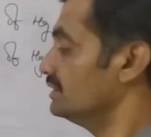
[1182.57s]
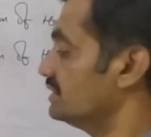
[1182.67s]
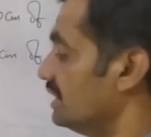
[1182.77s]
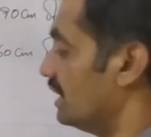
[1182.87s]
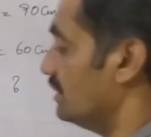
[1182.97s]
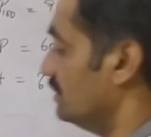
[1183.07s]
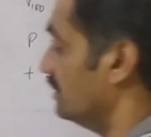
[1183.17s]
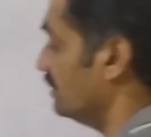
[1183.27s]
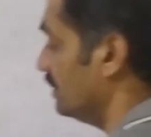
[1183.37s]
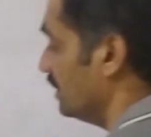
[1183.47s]
So
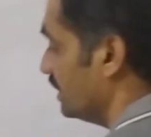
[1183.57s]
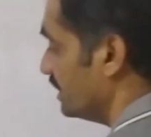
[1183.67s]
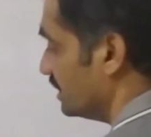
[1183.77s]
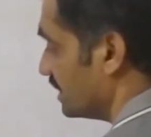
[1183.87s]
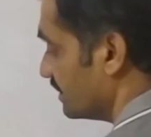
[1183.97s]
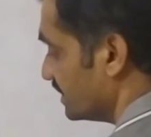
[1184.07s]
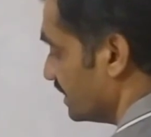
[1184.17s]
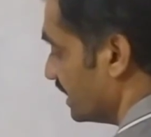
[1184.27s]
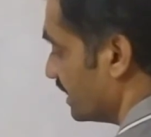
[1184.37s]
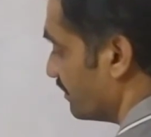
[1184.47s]
now Here observe
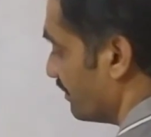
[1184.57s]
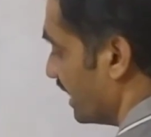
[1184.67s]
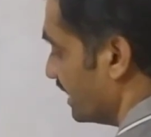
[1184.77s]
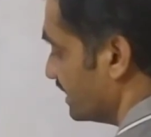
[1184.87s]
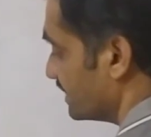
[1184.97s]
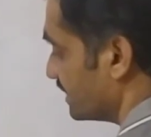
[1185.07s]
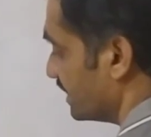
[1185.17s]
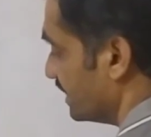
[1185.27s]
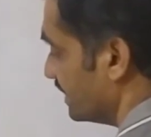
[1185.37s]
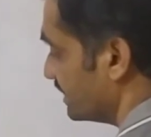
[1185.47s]
that minus
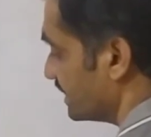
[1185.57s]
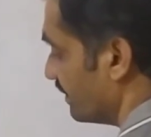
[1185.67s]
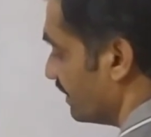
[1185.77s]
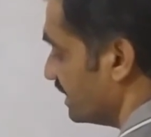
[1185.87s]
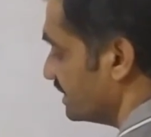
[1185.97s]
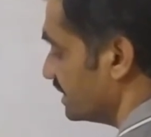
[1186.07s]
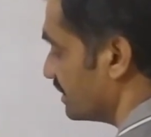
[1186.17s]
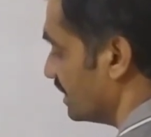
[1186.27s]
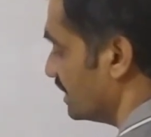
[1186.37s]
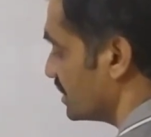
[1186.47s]
37 is
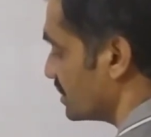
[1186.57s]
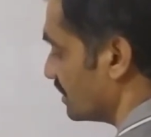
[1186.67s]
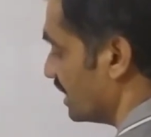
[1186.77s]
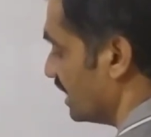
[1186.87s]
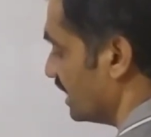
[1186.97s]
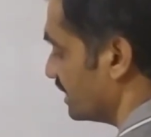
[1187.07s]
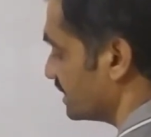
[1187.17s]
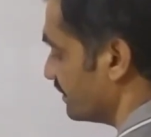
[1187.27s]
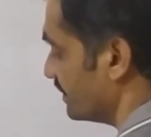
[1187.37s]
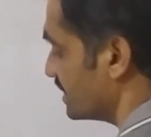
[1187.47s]
equals to r
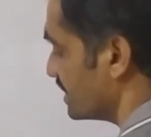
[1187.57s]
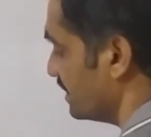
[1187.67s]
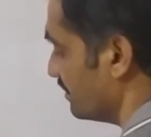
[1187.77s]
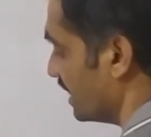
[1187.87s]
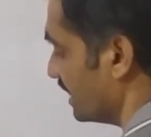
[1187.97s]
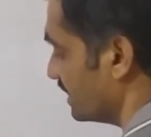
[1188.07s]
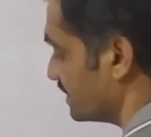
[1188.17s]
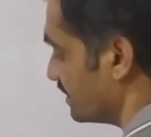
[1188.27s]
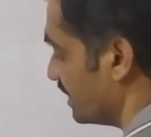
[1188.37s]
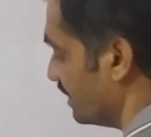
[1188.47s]
suffix t
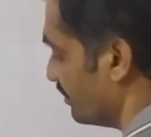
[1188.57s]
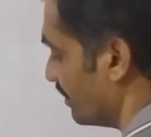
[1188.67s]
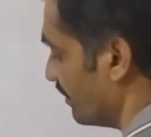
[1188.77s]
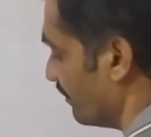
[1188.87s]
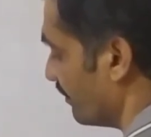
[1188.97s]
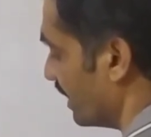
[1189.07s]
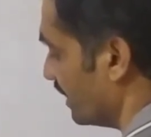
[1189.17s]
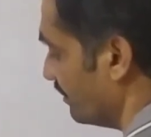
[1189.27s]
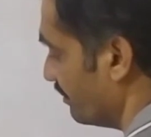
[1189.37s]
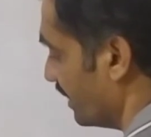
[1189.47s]
minus
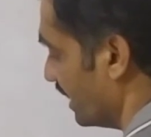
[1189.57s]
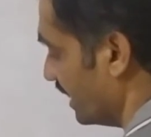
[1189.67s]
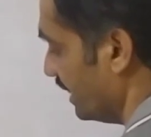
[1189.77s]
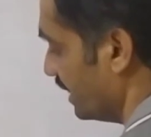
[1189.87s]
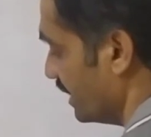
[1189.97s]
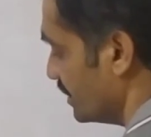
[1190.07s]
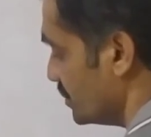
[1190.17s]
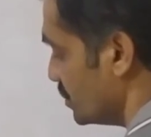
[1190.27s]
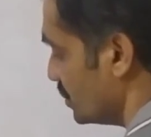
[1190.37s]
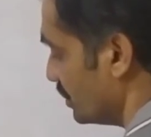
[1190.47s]
3.5 by
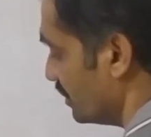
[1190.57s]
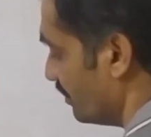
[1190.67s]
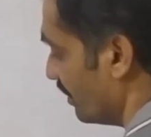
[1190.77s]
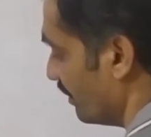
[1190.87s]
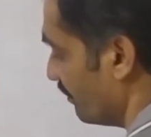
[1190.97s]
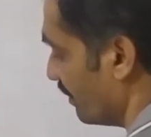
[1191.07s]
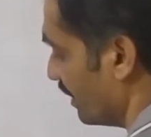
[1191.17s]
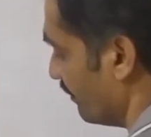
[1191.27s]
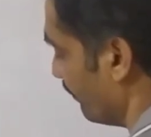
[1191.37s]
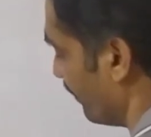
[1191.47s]

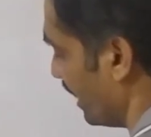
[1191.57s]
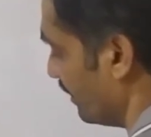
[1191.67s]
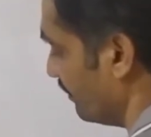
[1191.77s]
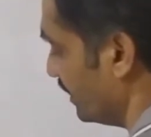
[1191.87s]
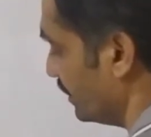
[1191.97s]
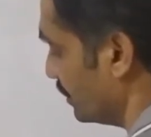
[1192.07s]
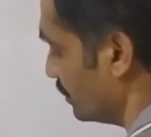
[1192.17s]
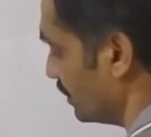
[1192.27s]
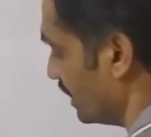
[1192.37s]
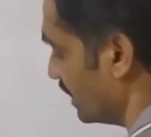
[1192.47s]
0.15 into
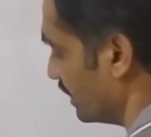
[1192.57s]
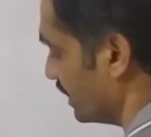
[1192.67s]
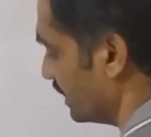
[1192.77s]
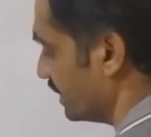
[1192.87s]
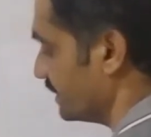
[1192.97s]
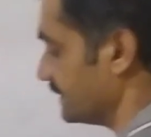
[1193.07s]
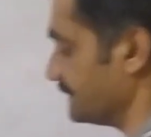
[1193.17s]
100.